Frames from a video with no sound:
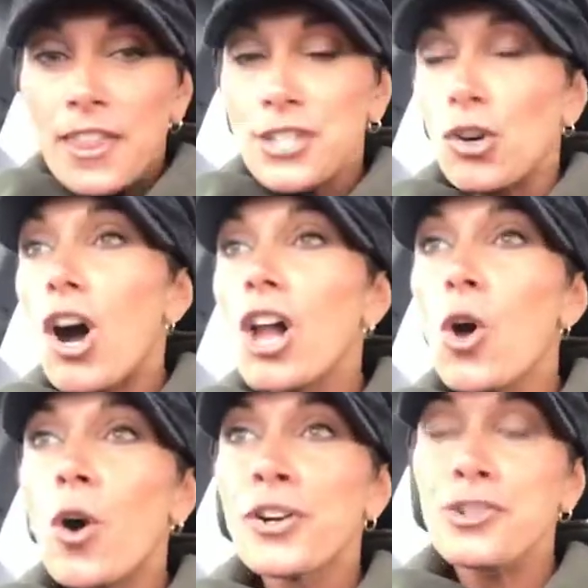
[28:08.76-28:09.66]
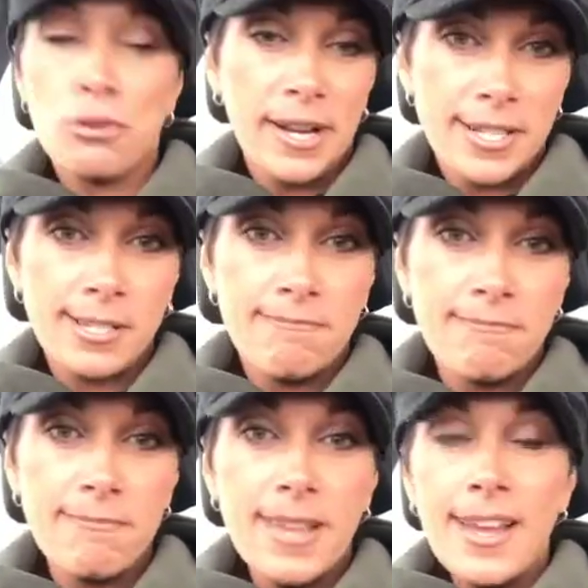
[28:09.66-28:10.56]
These are all orange trees.
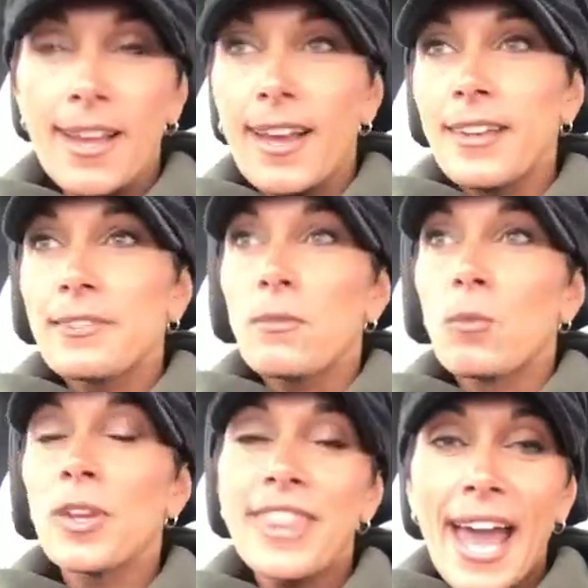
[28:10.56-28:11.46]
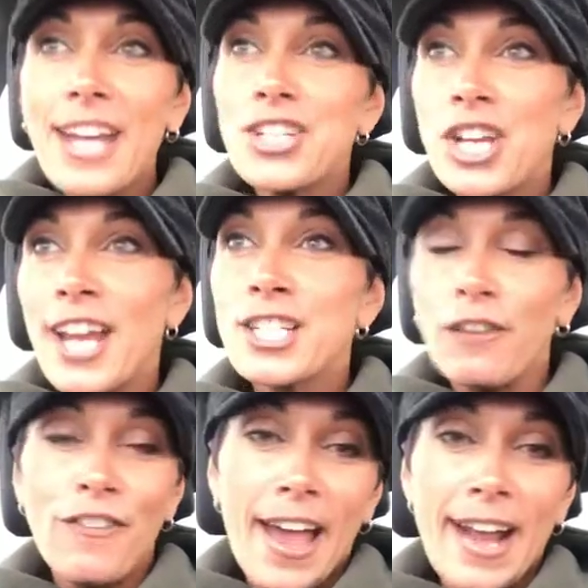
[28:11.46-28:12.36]
Would that change
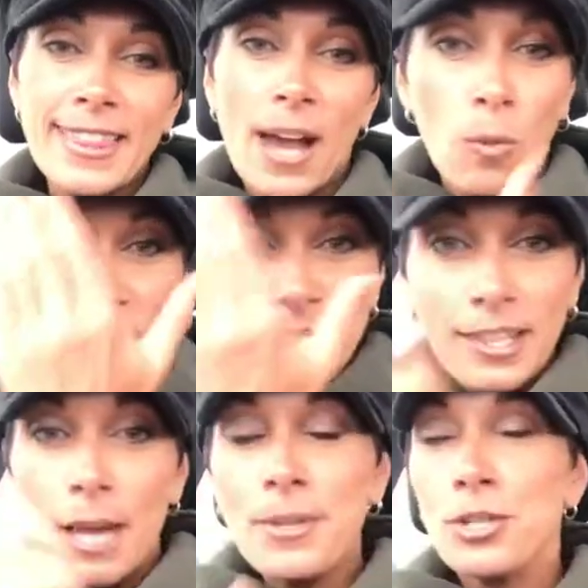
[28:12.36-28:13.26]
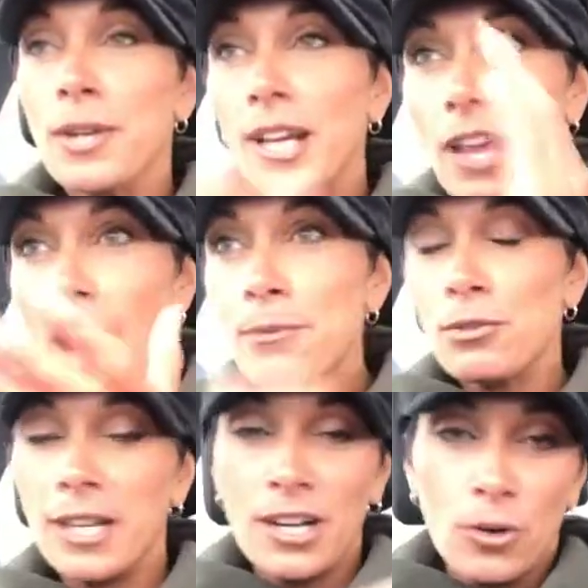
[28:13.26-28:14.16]
the fact that one's a lemon tree, a lime
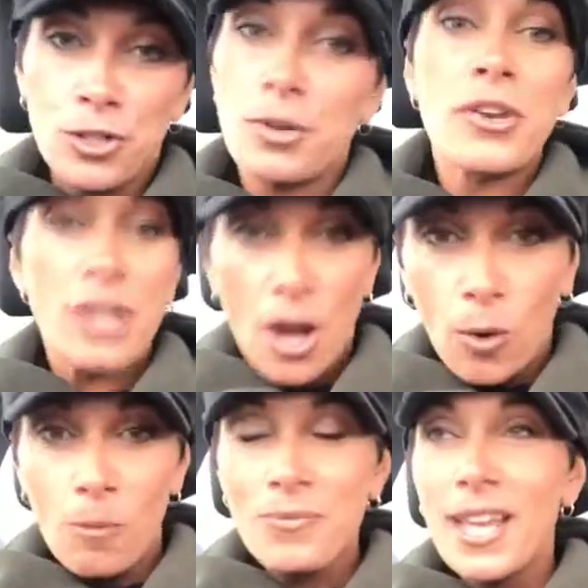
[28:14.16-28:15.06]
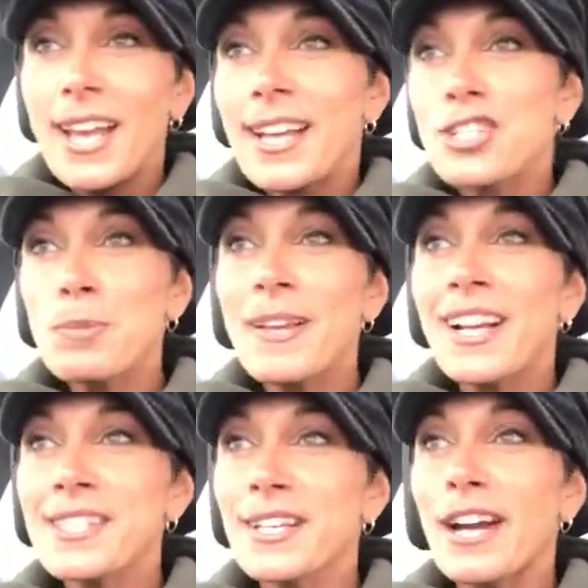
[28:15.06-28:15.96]
tree, and an orange tree? No. Just
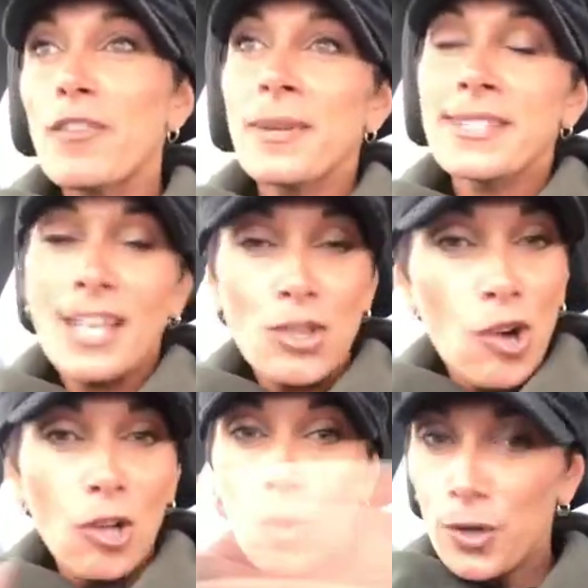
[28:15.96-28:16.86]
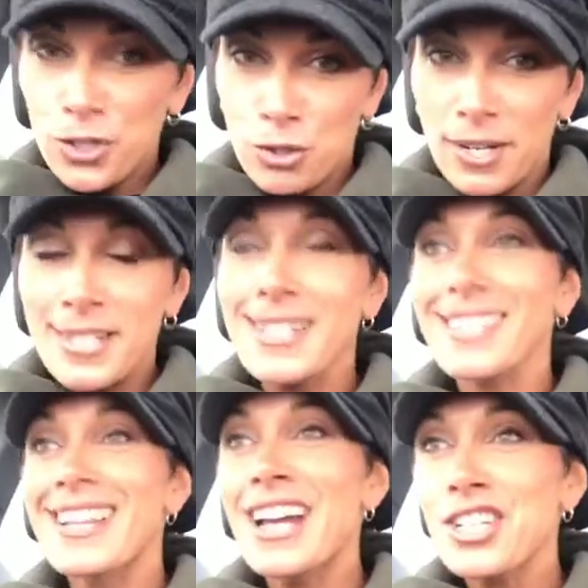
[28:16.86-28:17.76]
because the government said they're all orange trees
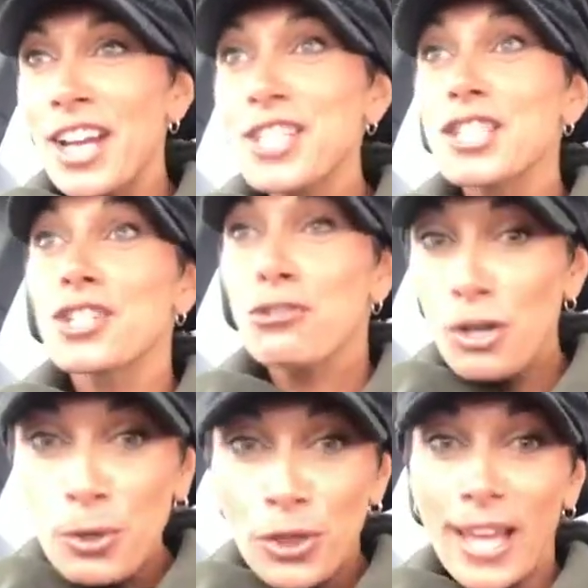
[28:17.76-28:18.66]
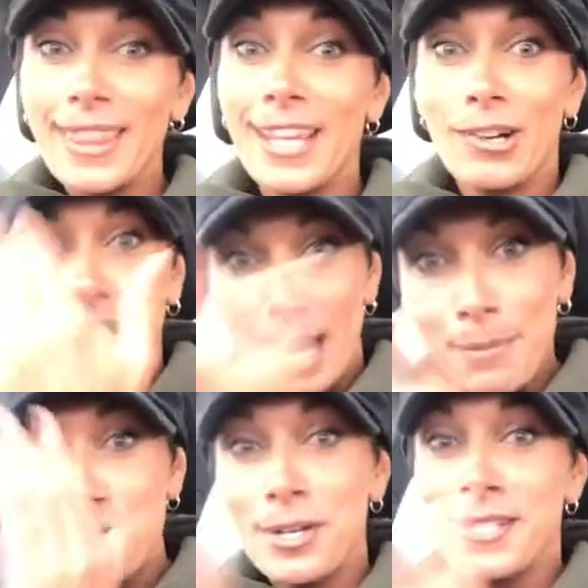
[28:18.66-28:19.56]
does not change the truth that they are
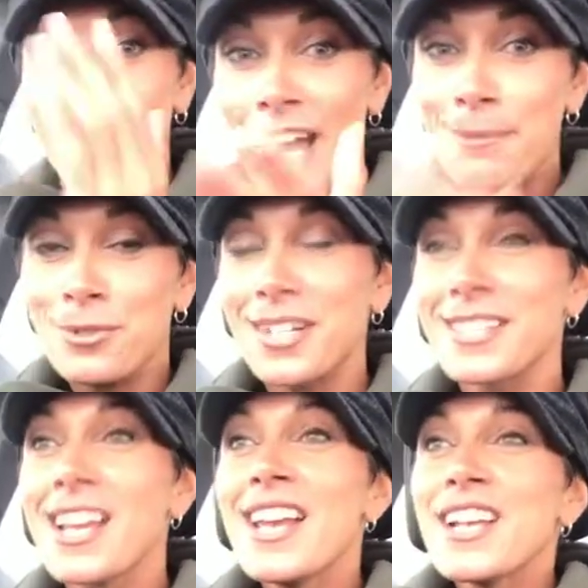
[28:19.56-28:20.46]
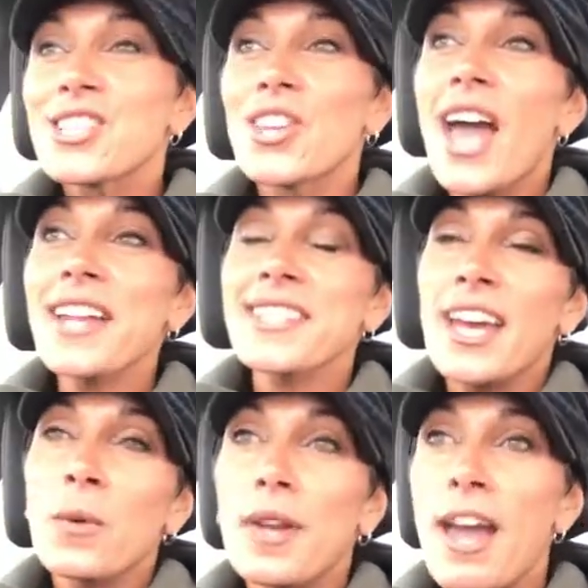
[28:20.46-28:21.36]
lemon trees and lime trees. So that is
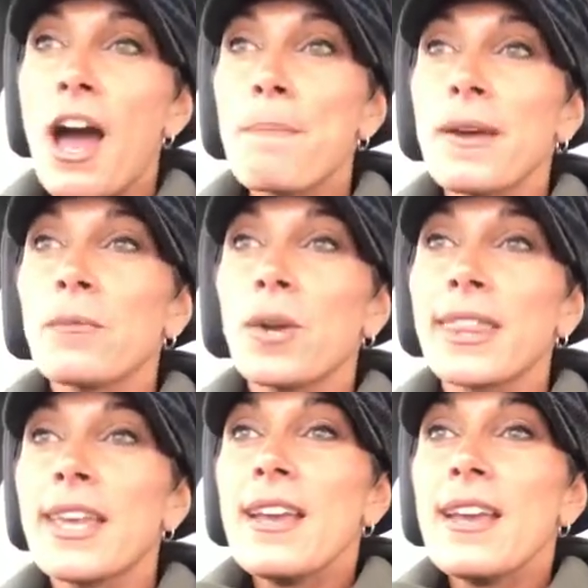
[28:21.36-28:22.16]
kind of what happened with